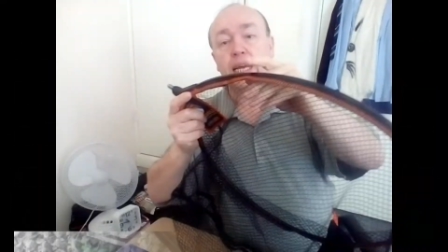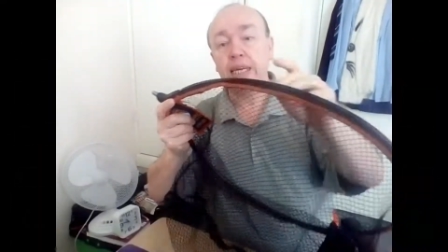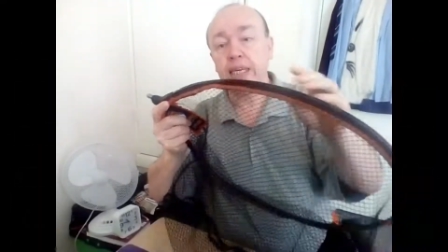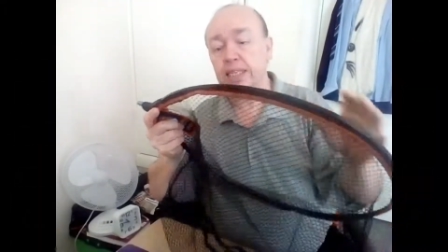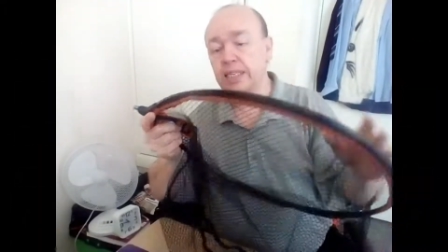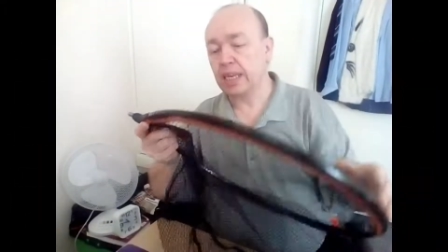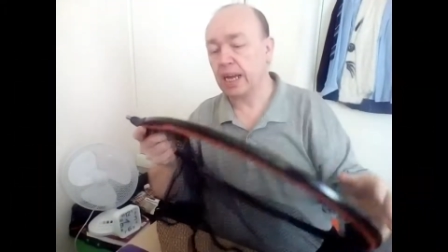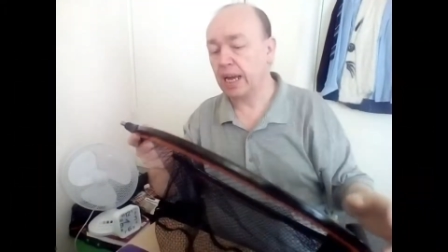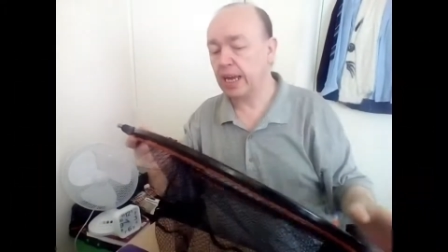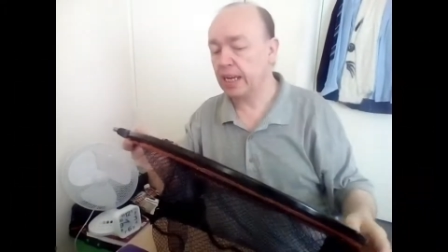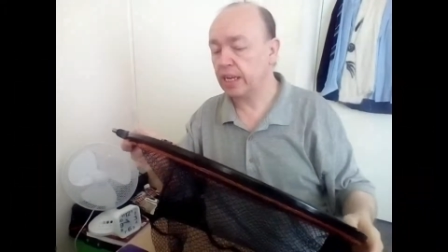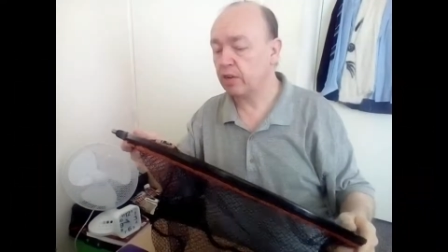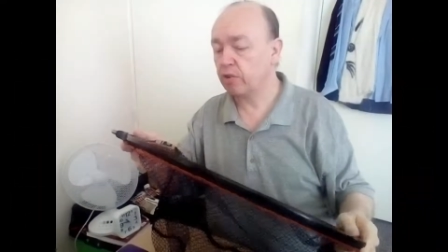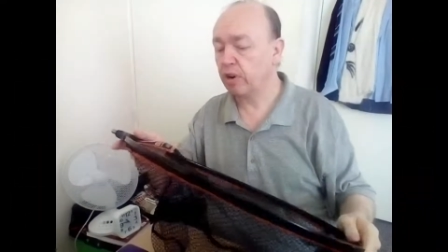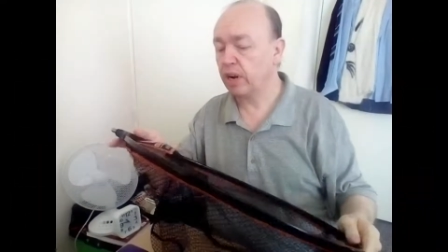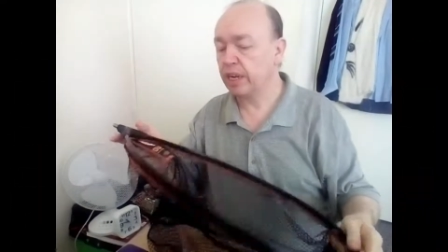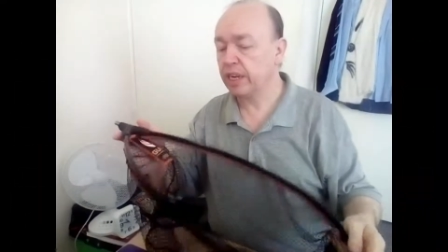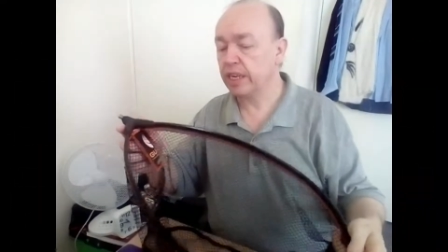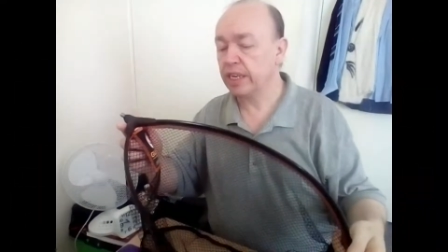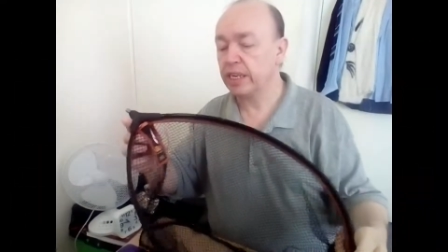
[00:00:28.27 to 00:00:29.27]
is a
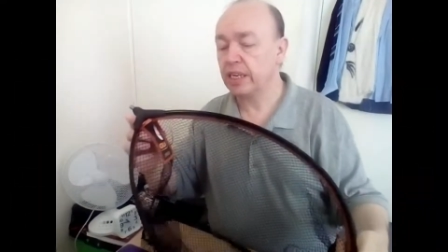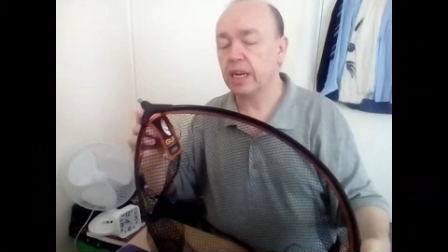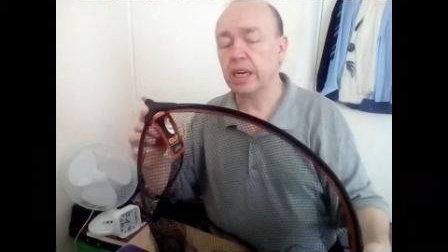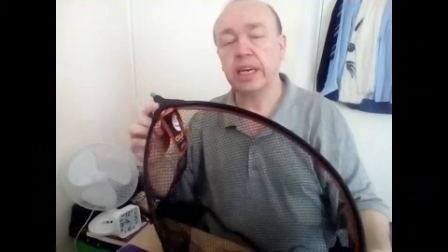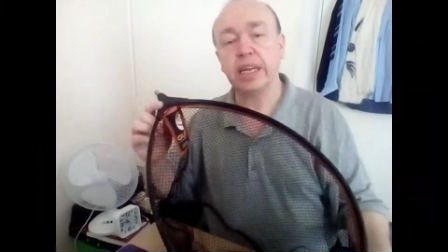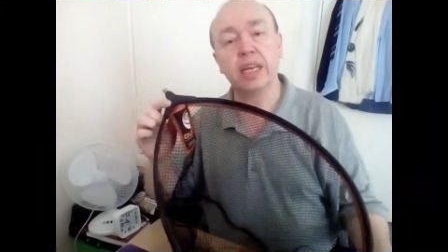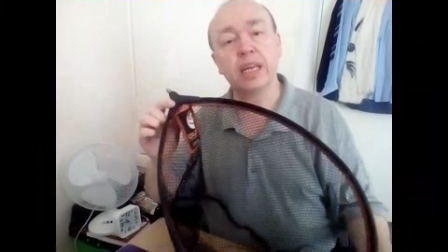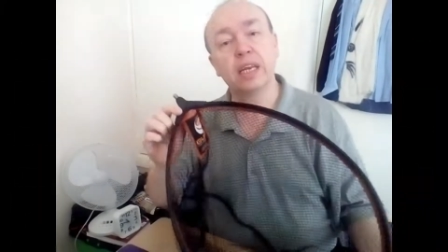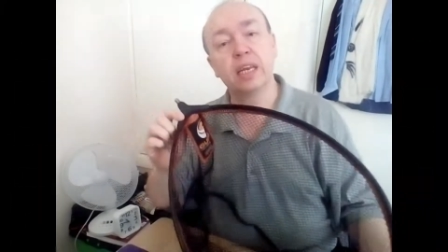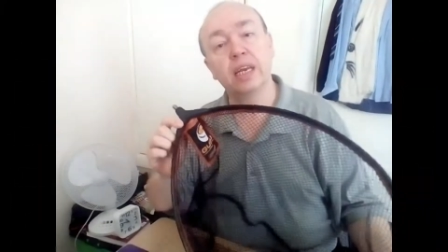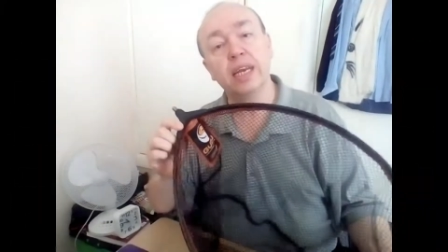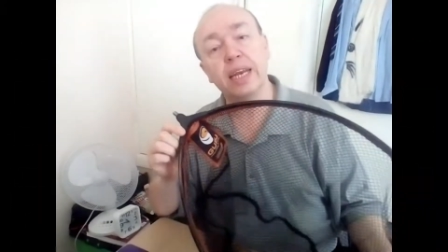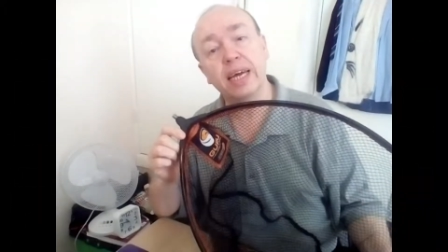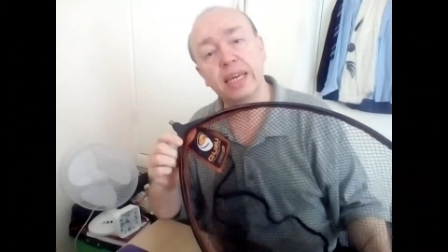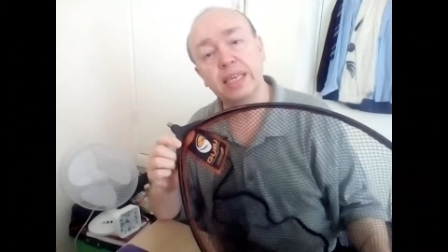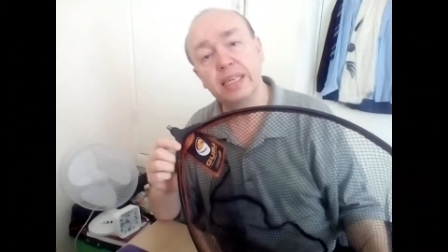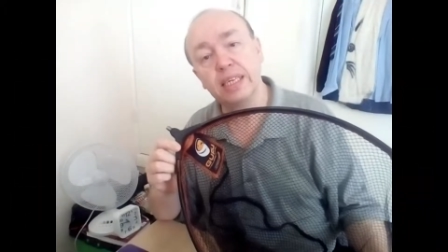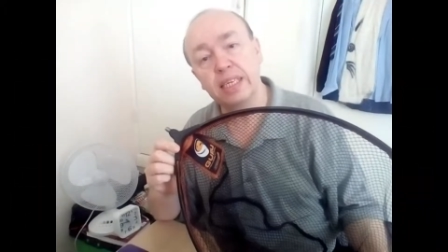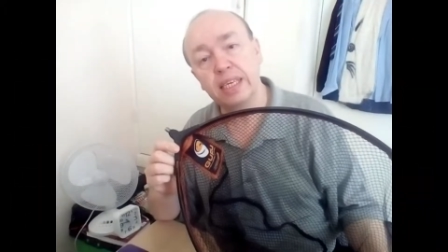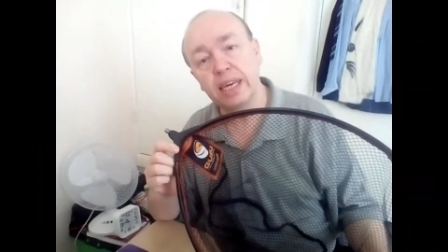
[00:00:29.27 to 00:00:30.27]
cracking little
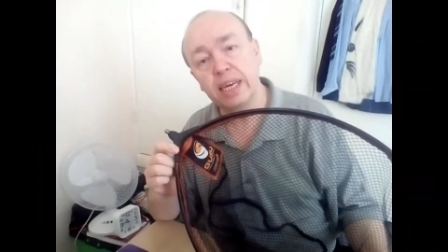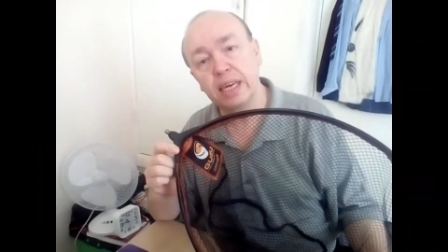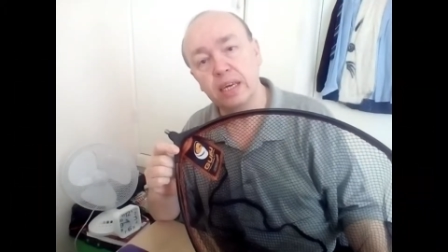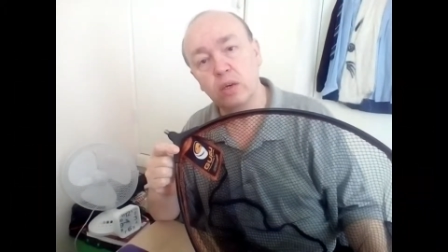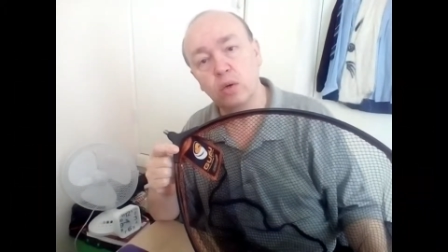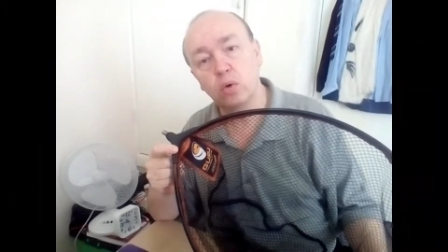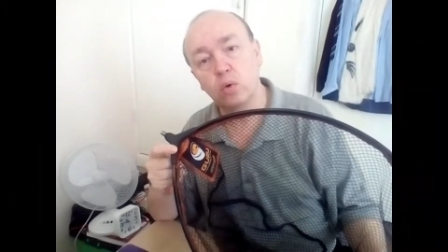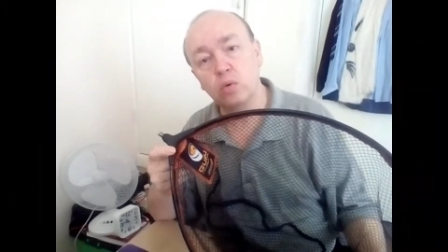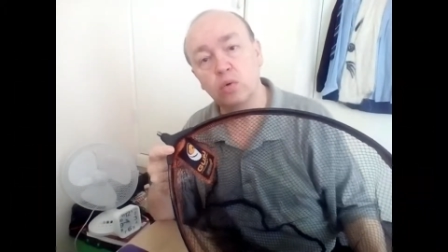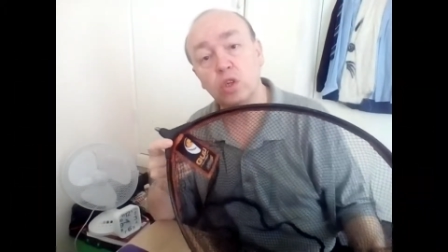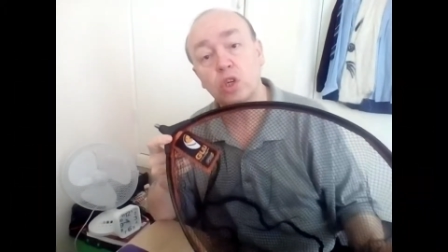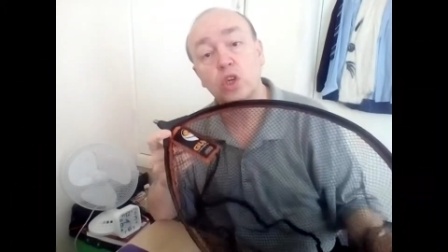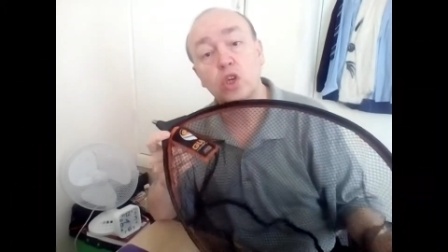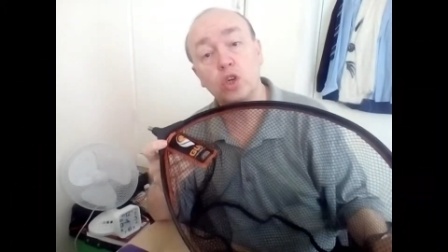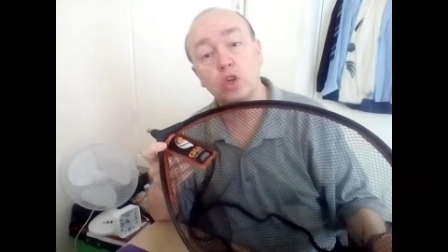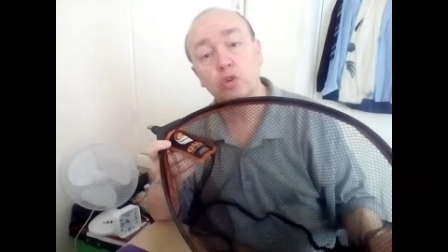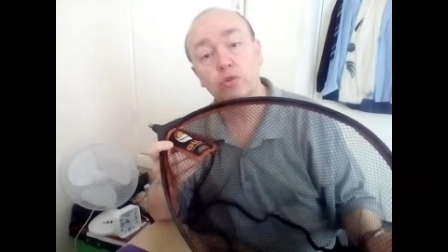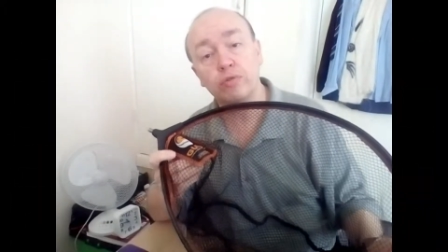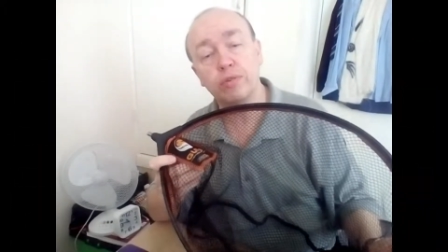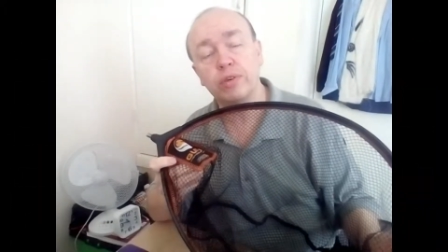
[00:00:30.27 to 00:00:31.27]
landing net called the
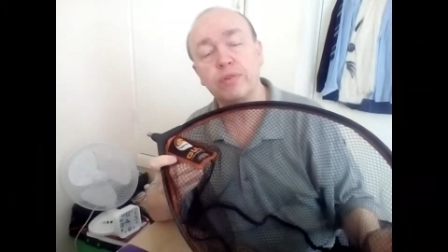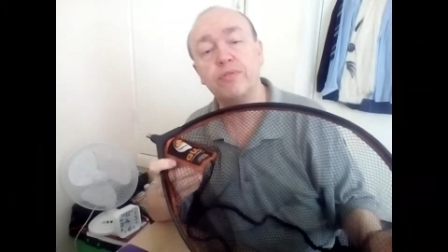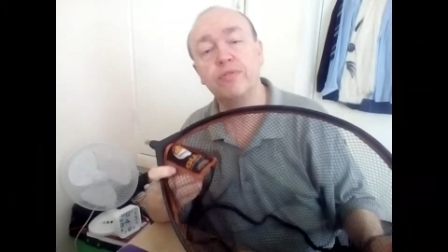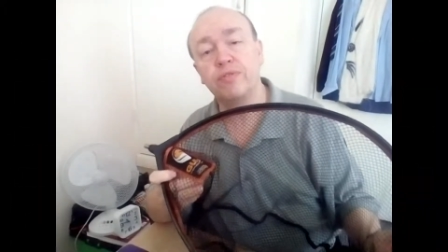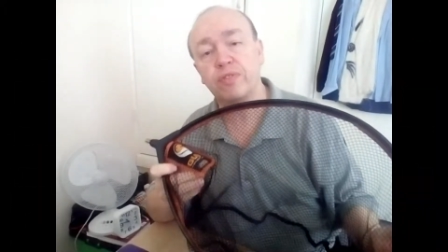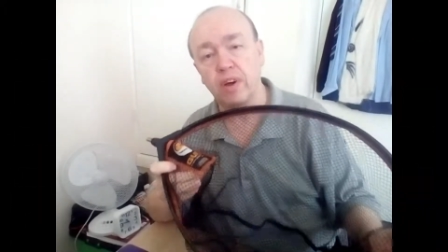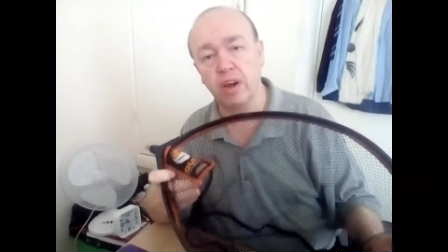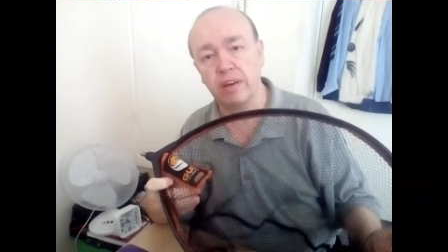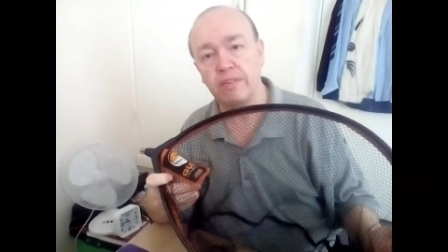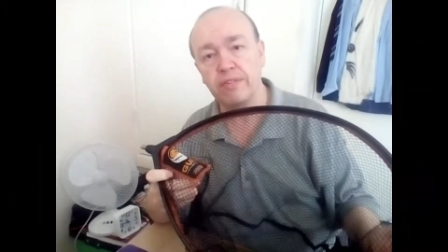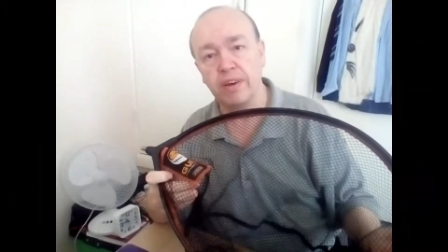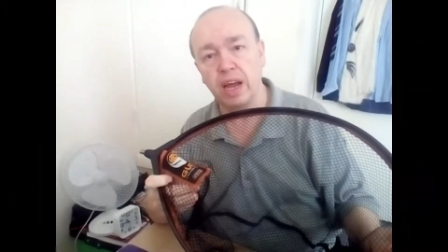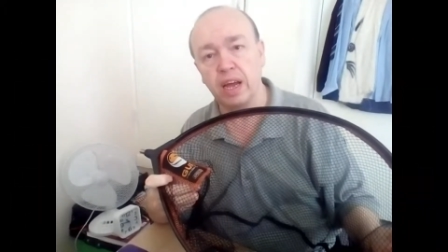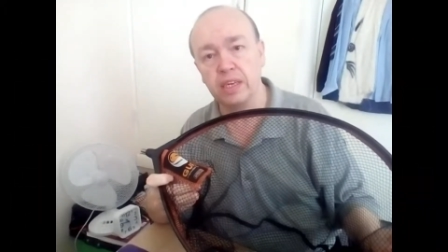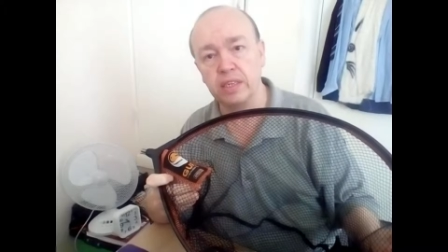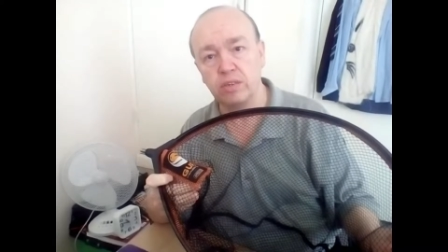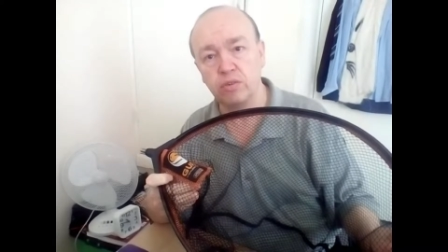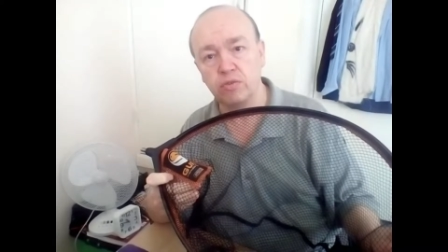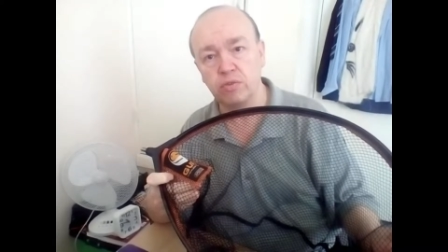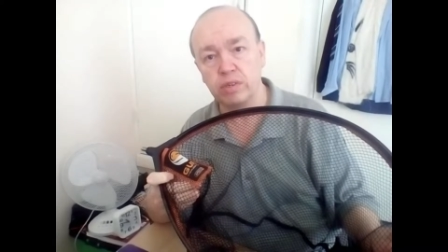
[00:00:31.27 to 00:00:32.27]
Guru
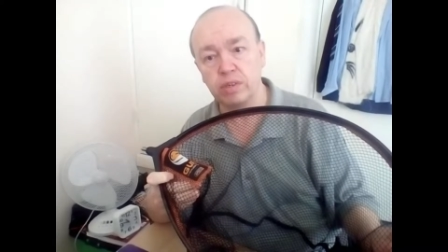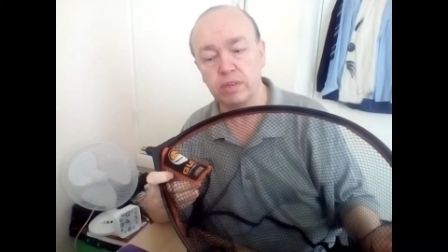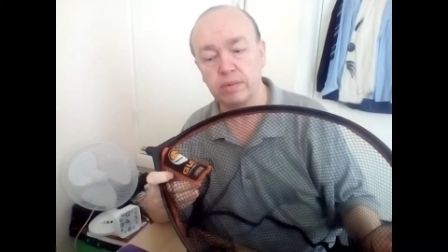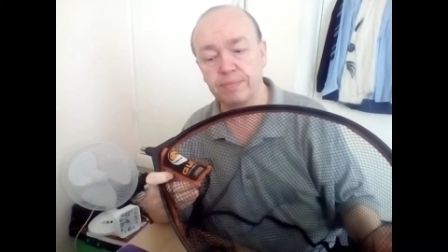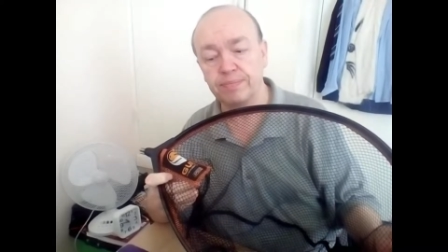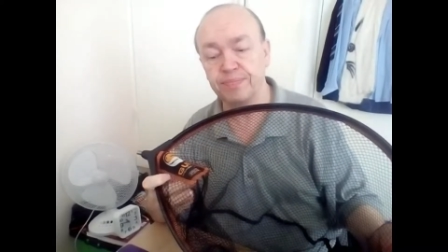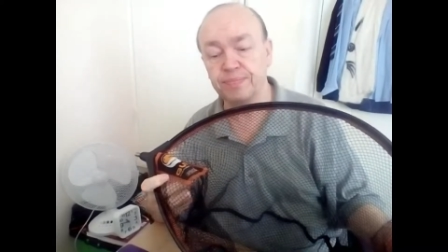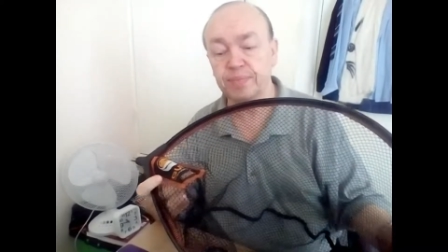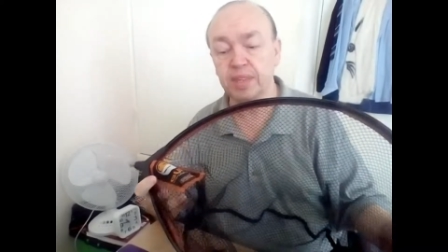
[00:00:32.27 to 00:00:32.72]
500.